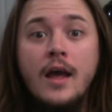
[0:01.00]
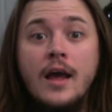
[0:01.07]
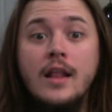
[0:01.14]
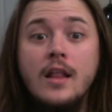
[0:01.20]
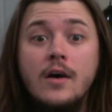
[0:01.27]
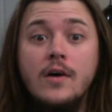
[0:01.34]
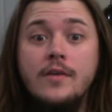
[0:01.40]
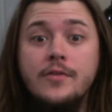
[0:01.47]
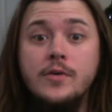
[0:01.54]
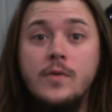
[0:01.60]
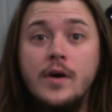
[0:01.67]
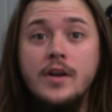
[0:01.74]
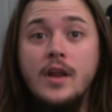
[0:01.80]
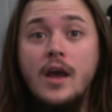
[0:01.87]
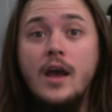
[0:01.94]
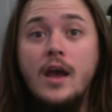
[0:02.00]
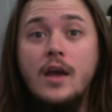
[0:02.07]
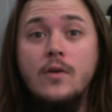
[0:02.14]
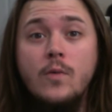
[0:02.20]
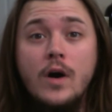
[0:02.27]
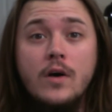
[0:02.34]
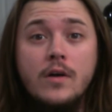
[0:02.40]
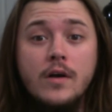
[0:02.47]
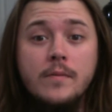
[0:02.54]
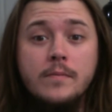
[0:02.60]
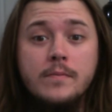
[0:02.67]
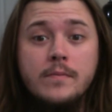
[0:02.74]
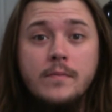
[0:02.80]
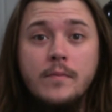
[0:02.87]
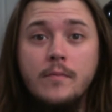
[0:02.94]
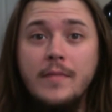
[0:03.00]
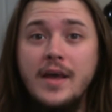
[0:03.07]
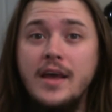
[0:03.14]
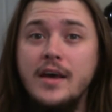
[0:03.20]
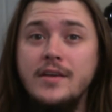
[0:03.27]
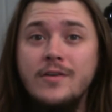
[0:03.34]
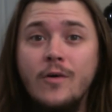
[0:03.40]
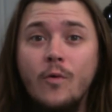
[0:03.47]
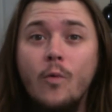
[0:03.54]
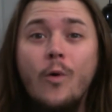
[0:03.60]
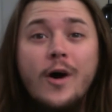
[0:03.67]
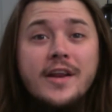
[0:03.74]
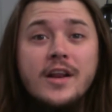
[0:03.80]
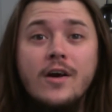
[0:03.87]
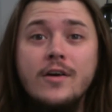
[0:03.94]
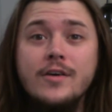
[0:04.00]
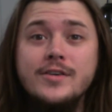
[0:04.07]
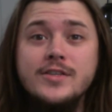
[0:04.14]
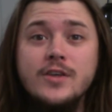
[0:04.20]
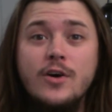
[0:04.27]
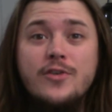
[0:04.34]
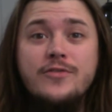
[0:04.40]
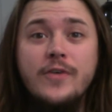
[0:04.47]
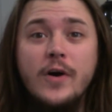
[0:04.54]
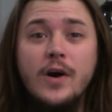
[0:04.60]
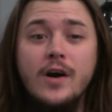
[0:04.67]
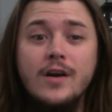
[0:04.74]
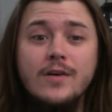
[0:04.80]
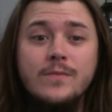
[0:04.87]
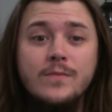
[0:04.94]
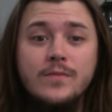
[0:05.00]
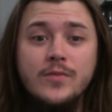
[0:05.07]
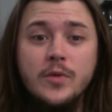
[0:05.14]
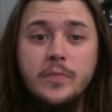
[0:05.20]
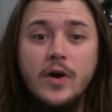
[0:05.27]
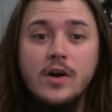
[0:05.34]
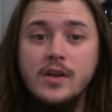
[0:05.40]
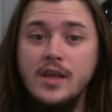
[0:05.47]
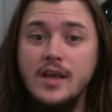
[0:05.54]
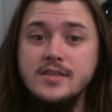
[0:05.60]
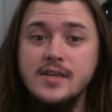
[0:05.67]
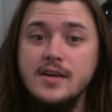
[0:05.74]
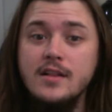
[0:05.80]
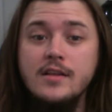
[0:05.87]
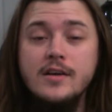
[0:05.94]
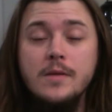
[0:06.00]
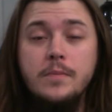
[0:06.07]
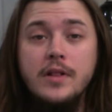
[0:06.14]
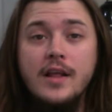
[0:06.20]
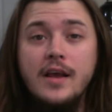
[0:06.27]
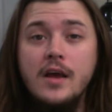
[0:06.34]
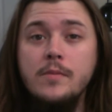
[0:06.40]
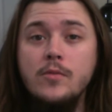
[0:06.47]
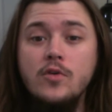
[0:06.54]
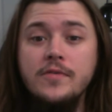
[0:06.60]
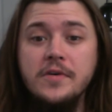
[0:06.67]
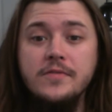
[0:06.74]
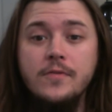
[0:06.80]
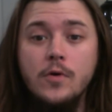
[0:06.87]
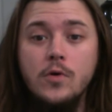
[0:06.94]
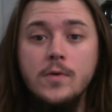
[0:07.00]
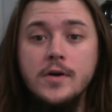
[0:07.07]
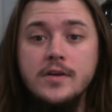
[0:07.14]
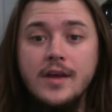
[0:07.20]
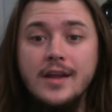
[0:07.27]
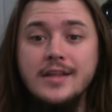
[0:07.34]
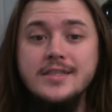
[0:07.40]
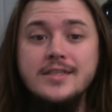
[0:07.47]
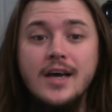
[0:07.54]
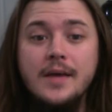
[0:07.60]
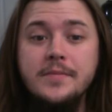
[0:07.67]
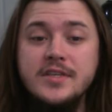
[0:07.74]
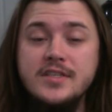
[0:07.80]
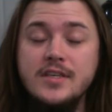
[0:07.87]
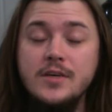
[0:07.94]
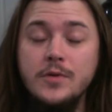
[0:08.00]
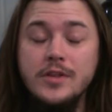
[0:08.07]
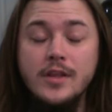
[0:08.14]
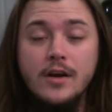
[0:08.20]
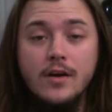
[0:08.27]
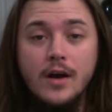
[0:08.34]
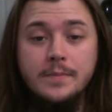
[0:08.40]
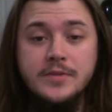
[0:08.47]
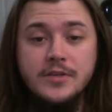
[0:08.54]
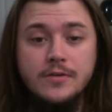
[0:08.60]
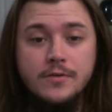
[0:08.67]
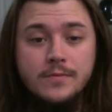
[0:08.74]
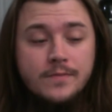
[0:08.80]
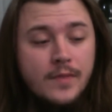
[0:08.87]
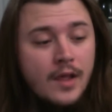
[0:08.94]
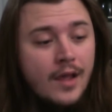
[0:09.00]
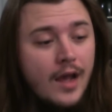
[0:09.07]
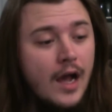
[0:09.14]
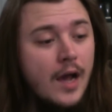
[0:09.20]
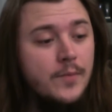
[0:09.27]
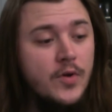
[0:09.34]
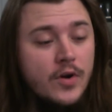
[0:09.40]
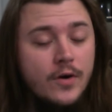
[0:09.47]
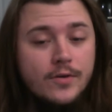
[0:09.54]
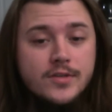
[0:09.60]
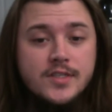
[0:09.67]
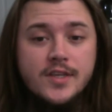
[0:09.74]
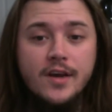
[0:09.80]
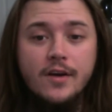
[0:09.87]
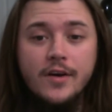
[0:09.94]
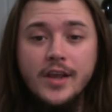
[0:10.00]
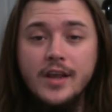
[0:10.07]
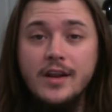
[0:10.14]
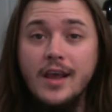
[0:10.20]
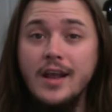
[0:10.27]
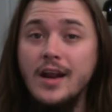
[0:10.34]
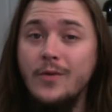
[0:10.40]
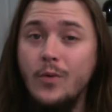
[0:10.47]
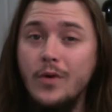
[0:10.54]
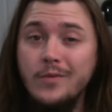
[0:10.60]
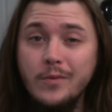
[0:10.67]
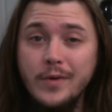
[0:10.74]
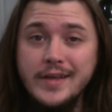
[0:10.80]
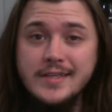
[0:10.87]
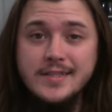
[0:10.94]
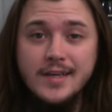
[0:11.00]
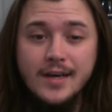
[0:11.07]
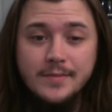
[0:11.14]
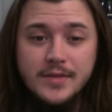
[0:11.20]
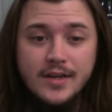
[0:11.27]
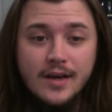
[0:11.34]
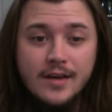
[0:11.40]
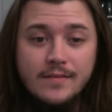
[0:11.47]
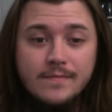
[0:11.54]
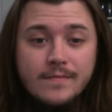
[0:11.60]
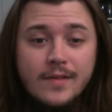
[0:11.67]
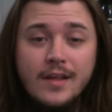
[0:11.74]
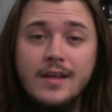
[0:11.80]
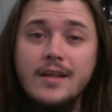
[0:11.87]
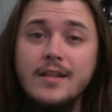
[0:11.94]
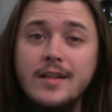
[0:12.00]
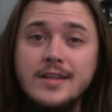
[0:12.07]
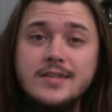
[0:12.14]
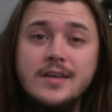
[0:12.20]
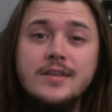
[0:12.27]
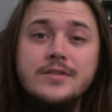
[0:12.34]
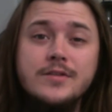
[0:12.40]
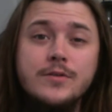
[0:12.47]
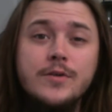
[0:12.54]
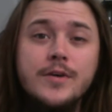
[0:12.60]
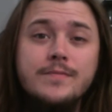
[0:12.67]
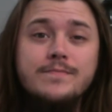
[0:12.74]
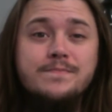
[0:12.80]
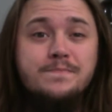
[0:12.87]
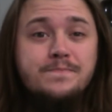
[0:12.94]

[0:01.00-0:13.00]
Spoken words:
Hello everyone, and welcome. Man, what an arc so far. The party has a clear plan moving forward, and it's time to see what they're up to. I'm your host Darrian, and I won't waste time tonight. Let's get to it.